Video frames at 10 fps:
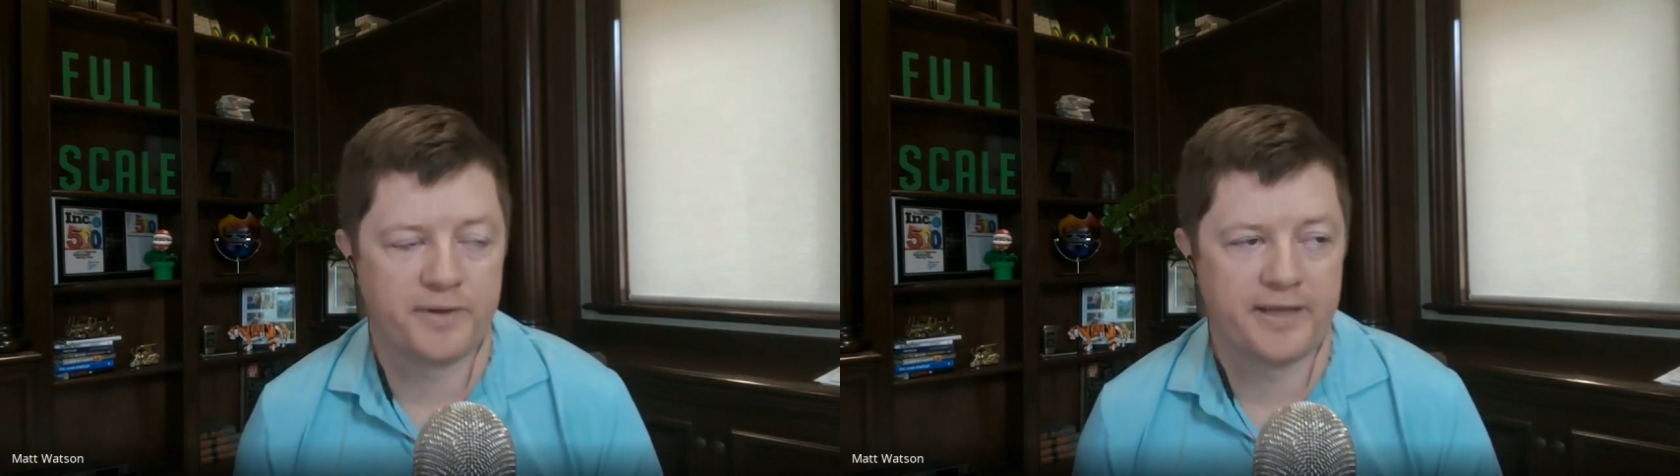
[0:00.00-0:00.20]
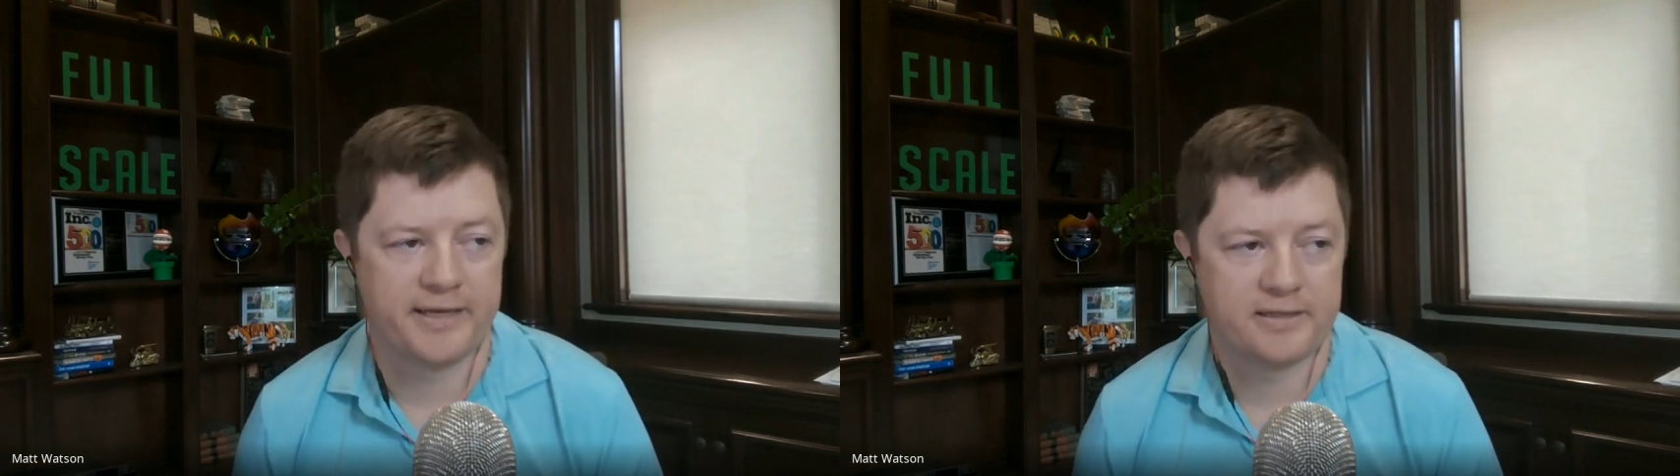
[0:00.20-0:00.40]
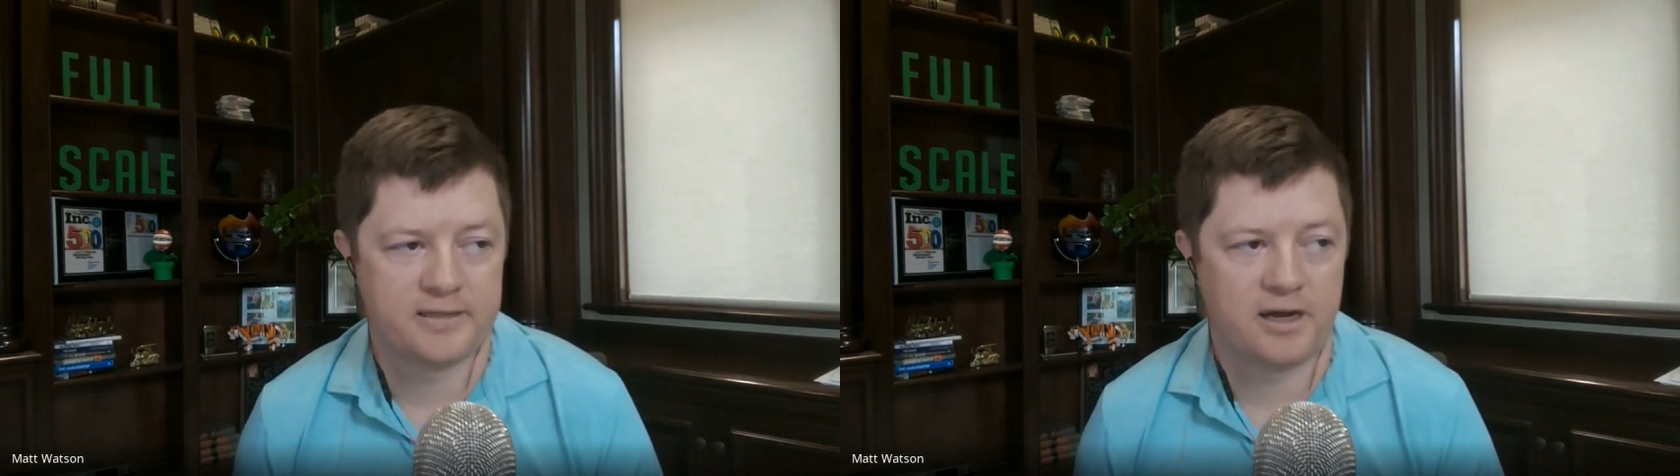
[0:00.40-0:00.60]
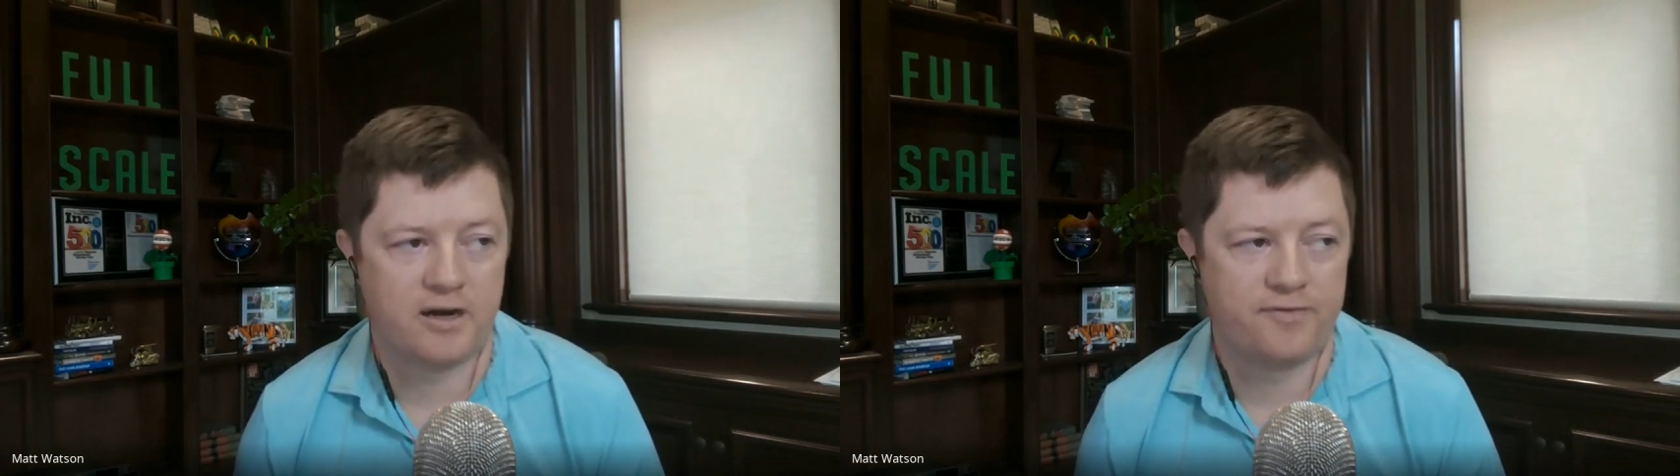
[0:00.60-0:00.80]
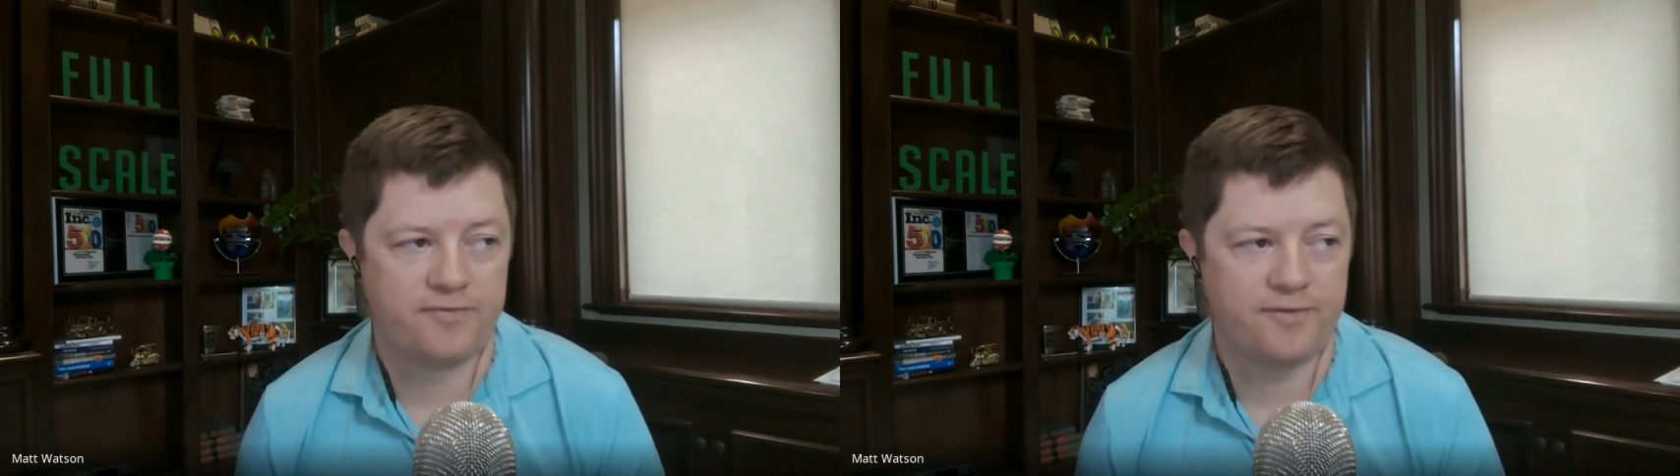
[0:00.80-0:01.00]
related
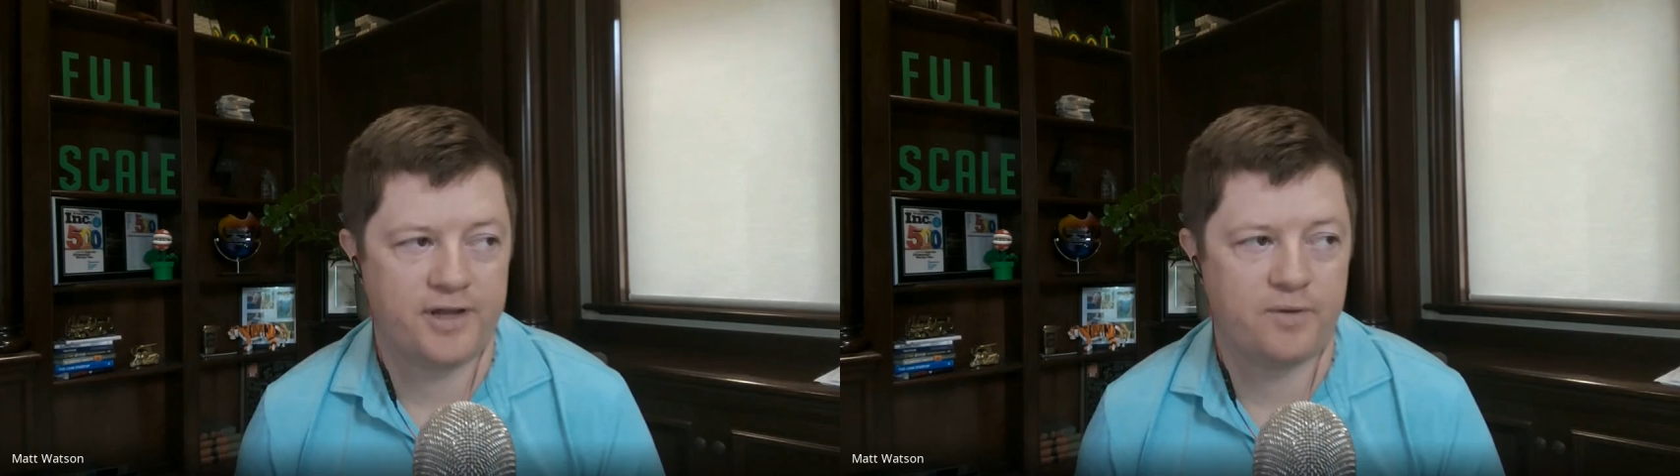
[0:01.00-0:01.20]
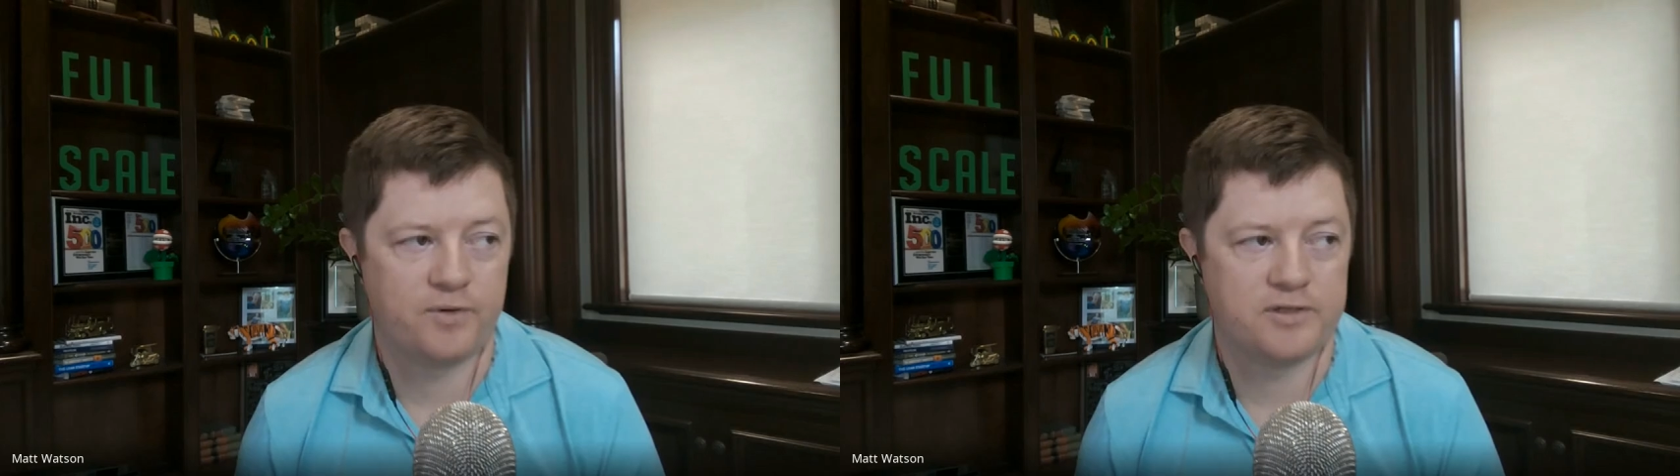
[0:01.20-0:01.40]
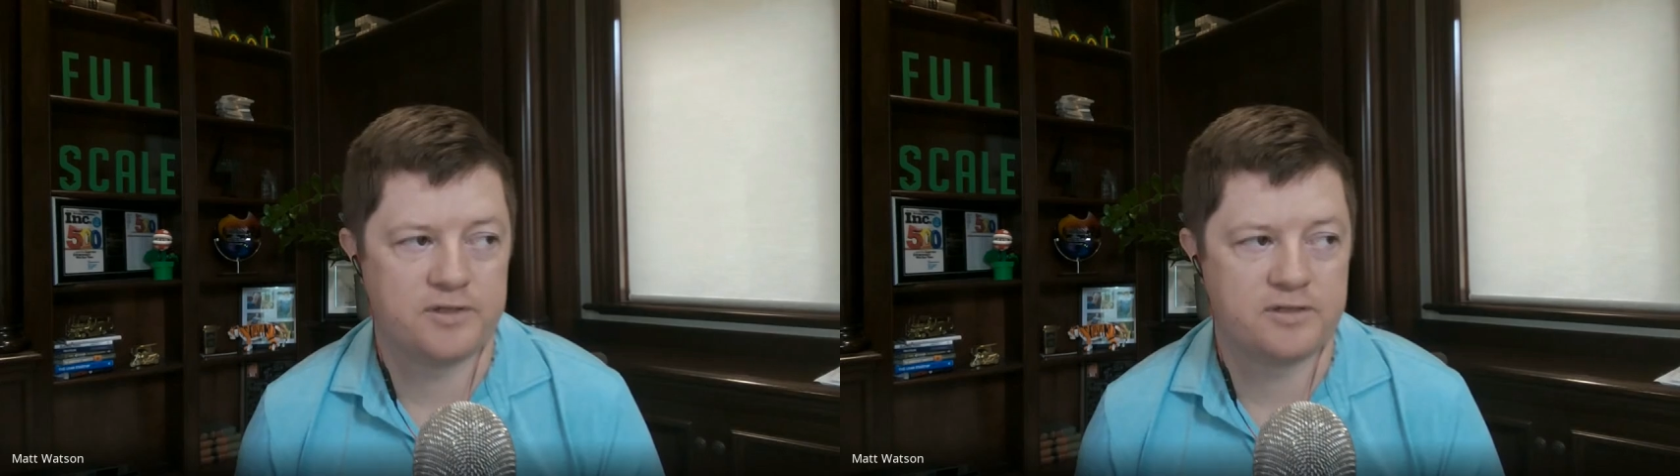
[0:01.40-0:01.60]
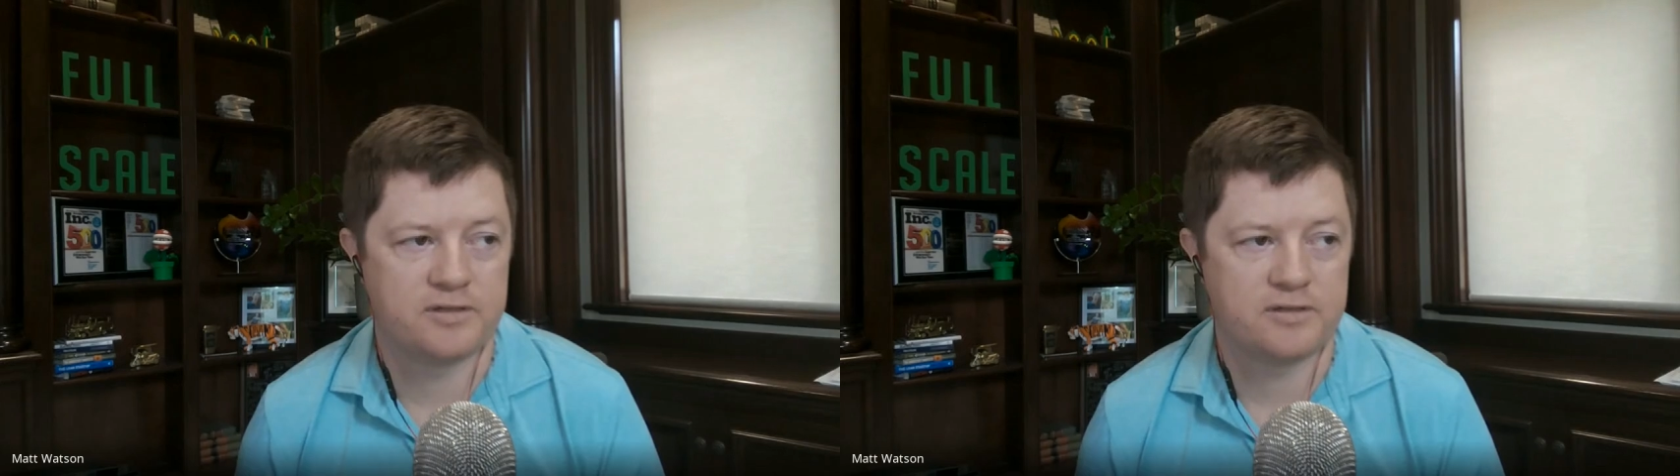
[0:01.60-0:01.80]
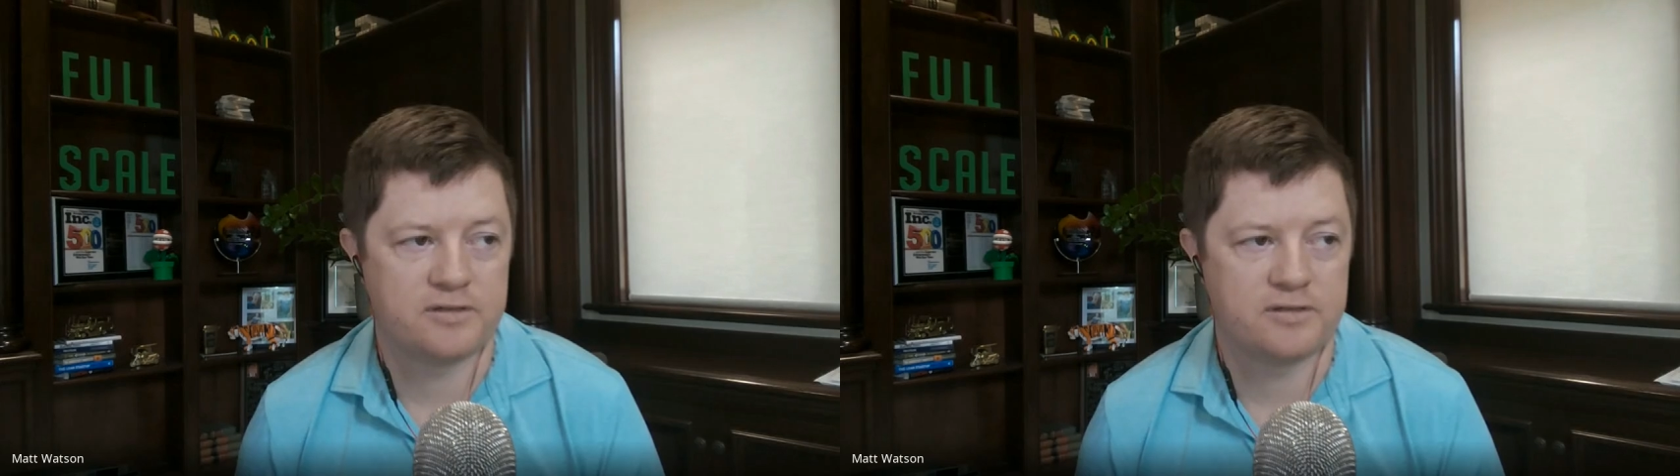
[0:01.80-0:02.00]
stuff, it was